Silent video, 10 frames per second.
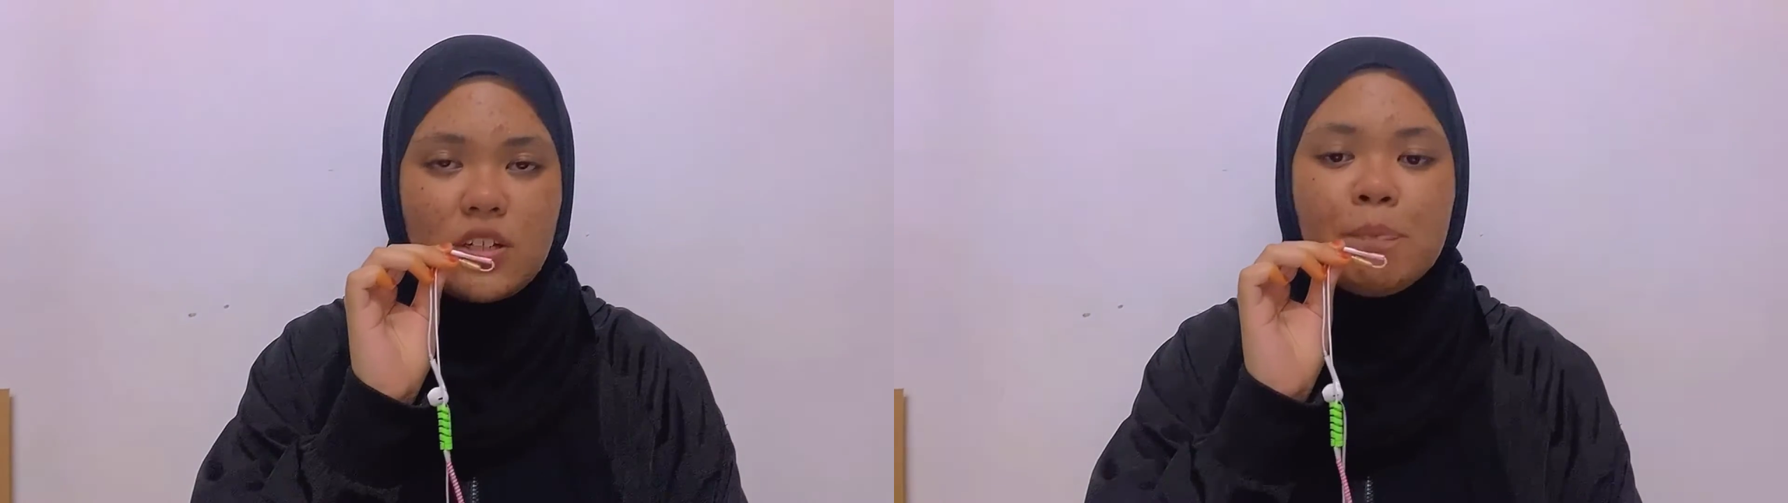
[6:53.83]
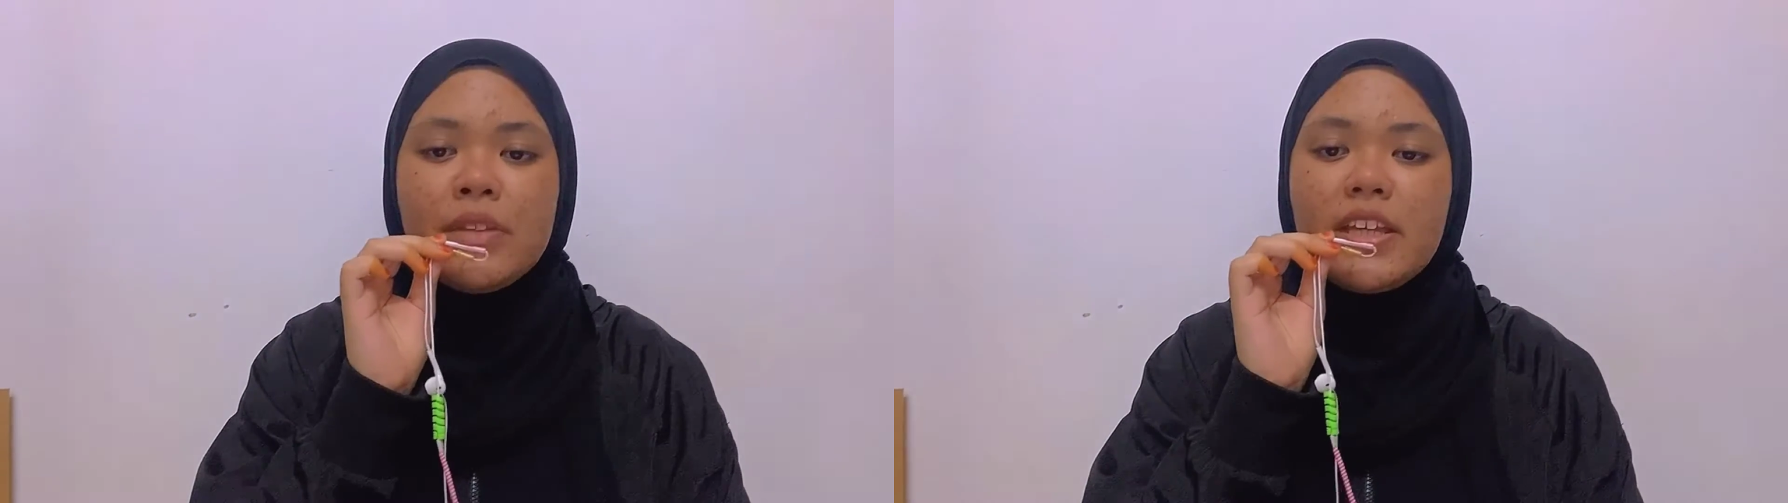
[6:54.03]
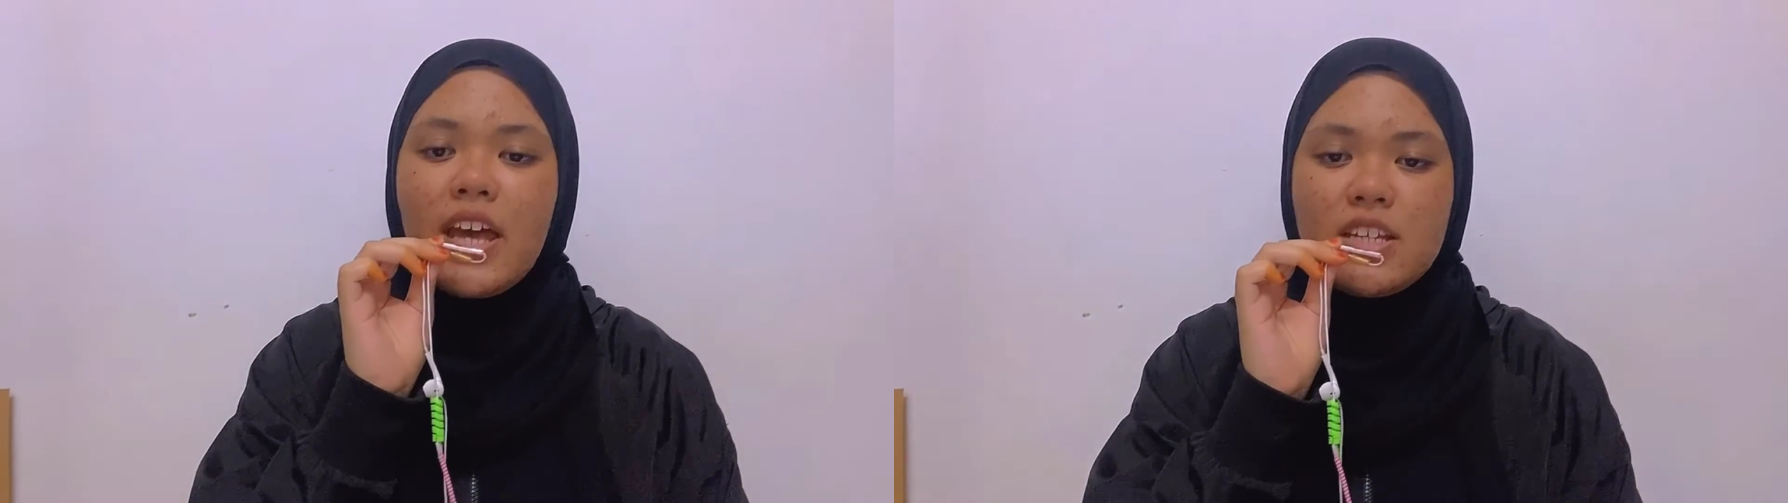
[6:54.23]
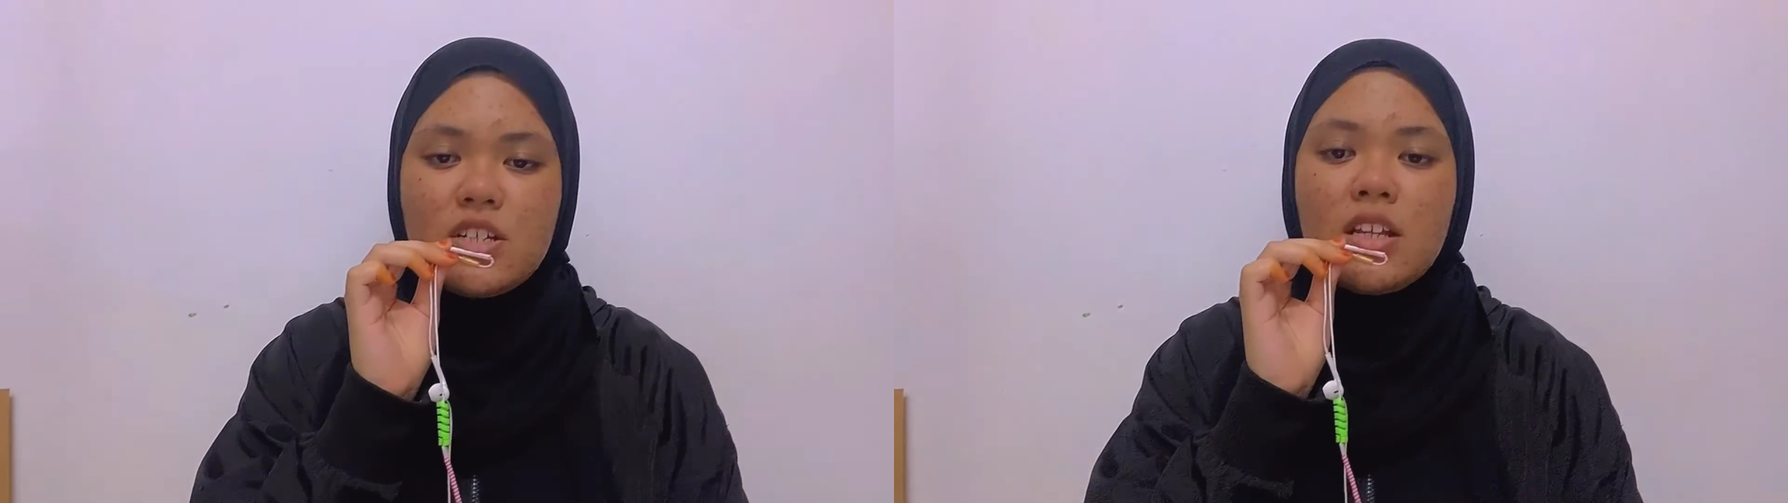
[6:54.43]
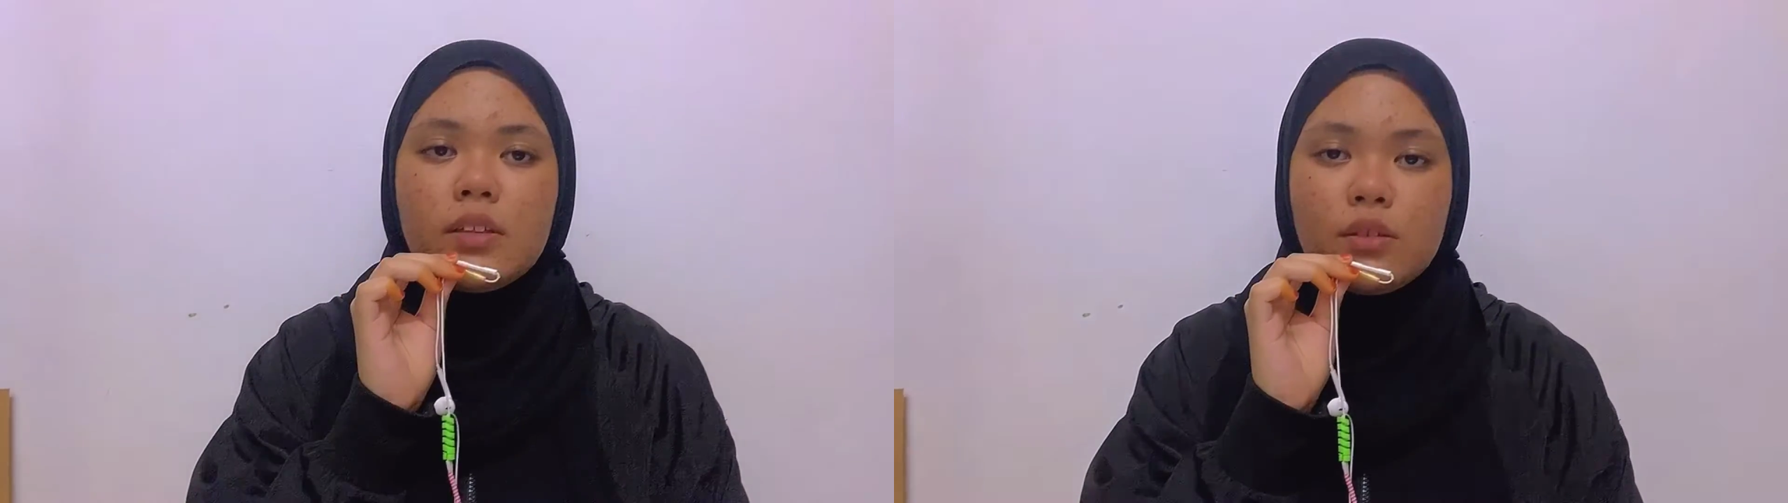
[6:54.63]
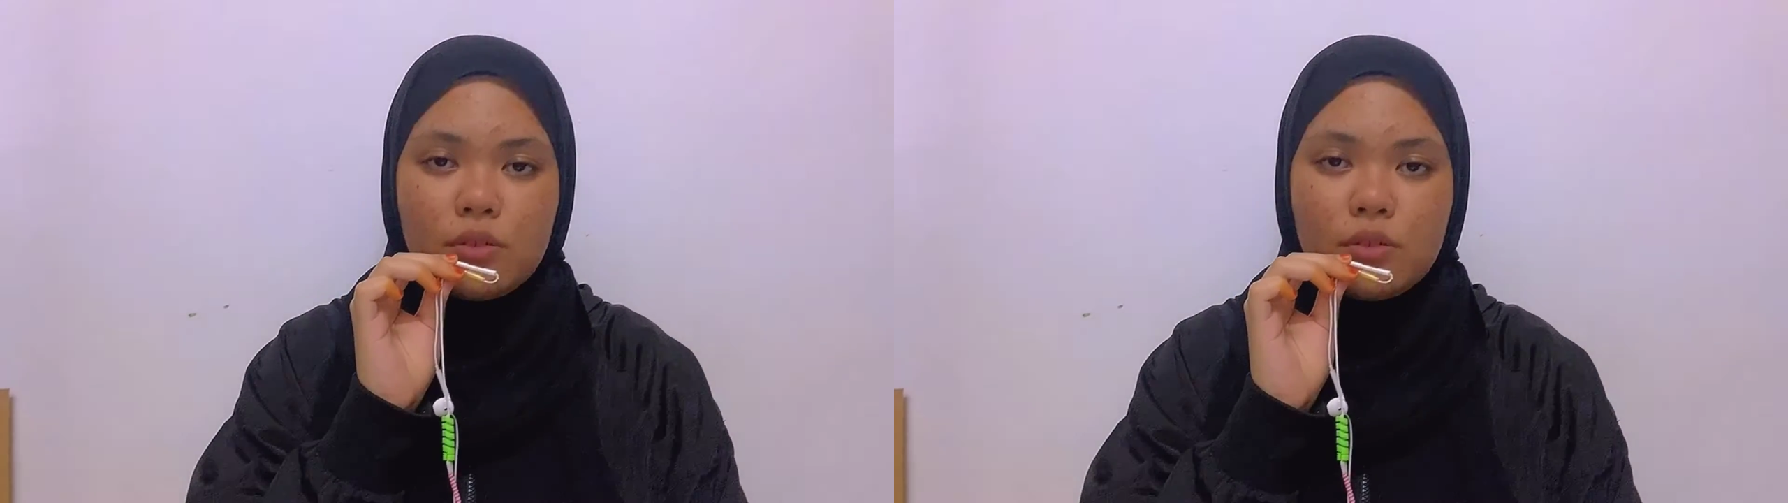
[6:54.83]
in addition to